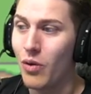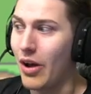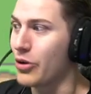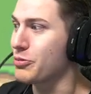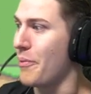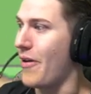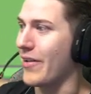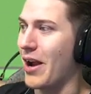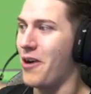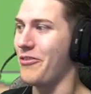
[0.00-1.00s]
while I was
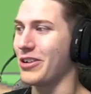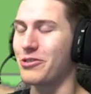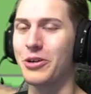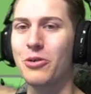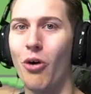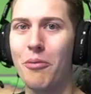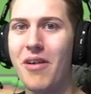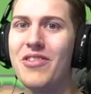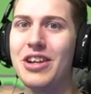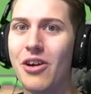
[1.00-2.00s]
preparing everything to record my
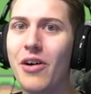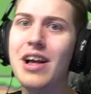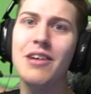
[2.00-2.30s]
video.